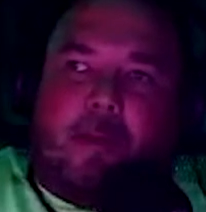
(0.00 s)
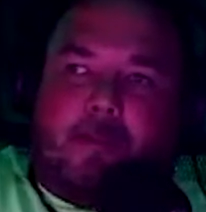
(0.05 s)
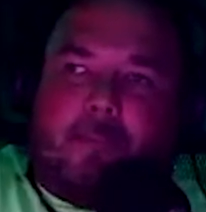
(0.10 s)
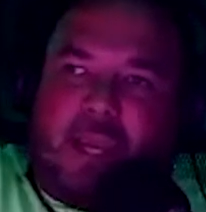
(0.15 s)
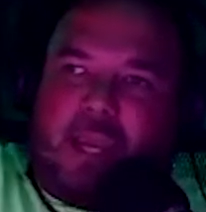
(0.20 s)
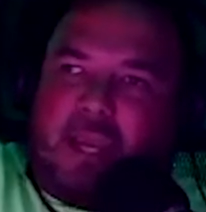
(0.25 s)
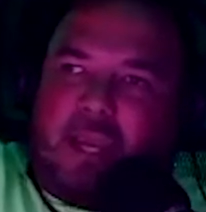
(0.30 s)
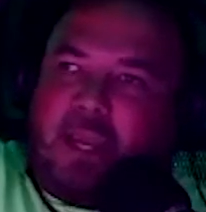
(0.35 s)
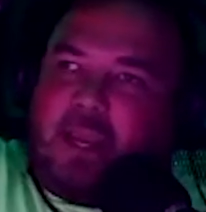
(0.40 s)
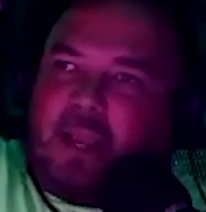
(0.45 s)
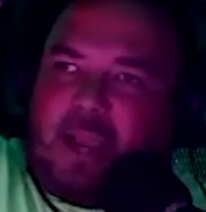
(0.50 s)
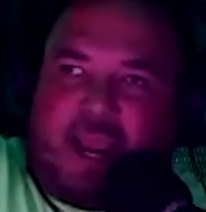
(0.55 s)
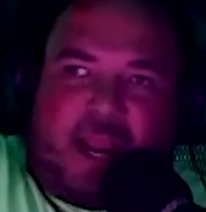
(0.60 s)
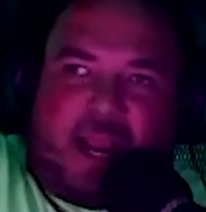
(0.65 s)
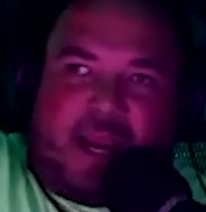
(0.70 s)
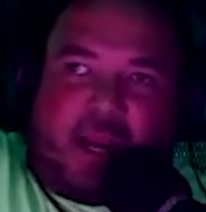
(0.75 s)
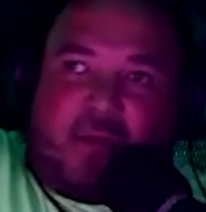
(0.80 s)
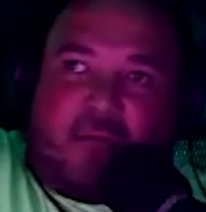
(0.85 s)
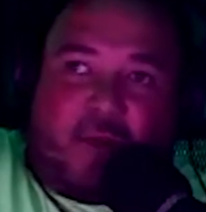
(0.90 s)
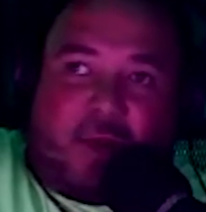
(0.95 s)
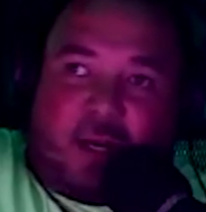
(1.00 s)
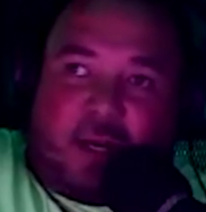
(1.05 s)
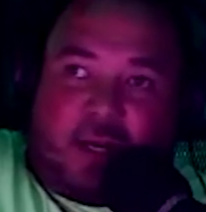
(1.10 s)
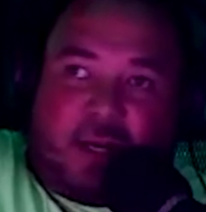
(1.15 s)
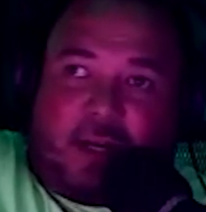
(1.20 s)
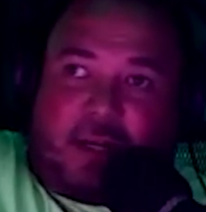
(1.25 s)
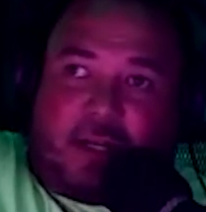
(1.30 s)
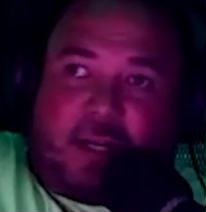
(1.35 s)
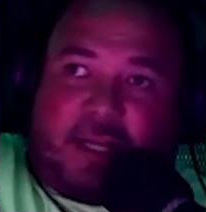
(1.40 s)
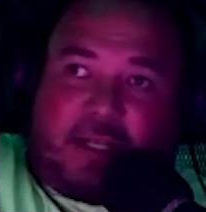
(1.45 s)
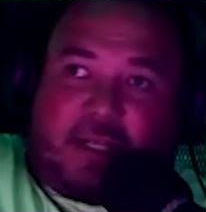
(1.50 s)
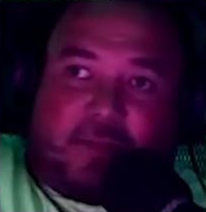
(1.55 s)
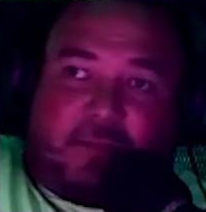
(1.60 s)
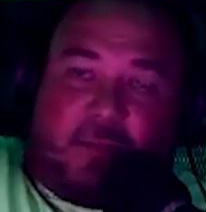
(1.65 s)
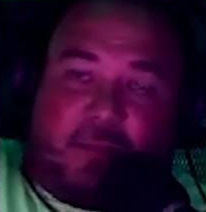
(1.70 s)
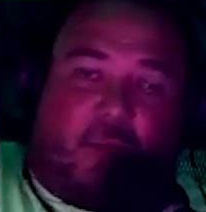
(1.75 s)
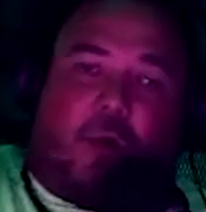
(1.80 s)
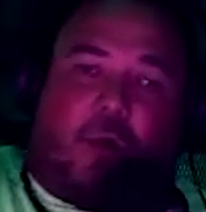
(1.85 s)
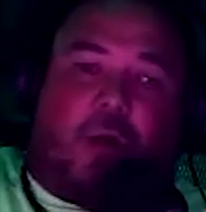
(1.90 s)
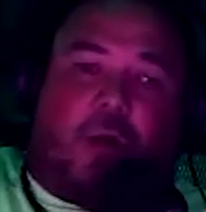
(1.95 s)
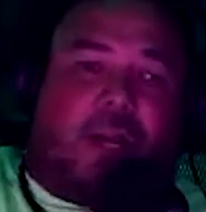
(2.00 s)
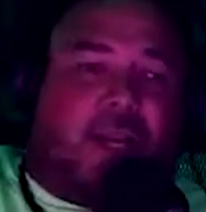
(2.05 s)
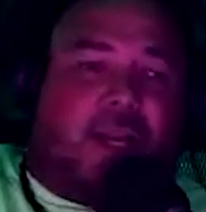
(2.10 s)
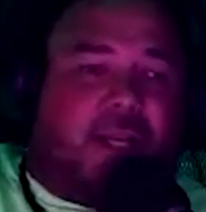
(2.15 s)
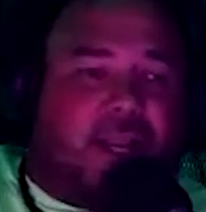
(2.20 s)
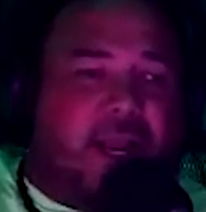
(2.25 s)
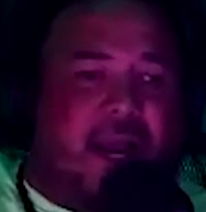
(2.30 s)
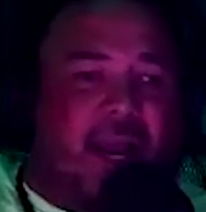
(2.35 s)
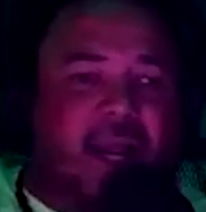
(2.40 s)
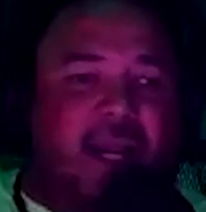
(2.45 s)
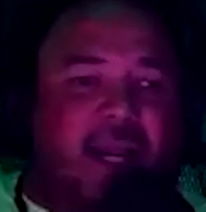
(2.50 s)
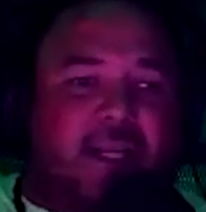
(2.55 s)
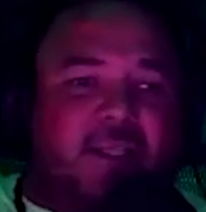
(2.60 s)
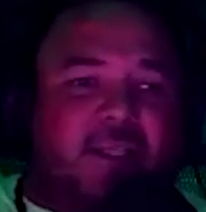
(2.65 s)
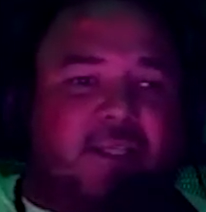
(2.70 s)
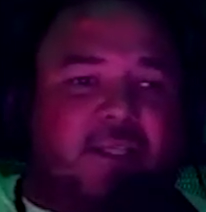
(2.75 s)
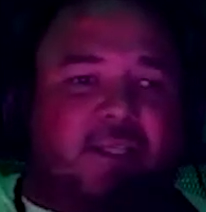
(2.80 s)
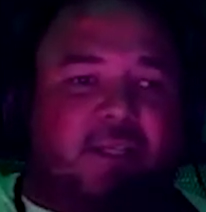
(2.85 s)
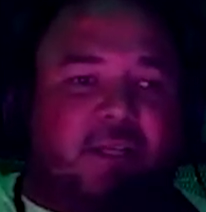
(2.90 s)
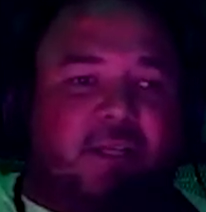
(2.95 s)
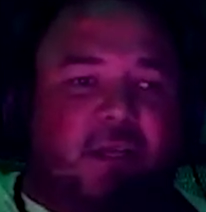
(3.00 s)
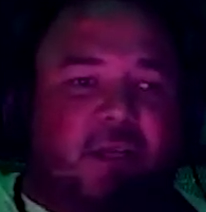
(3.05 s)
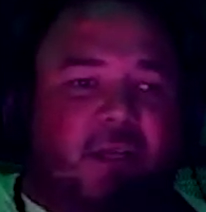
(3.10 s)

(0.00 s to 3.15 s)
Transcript: being anyone that's born in the islands,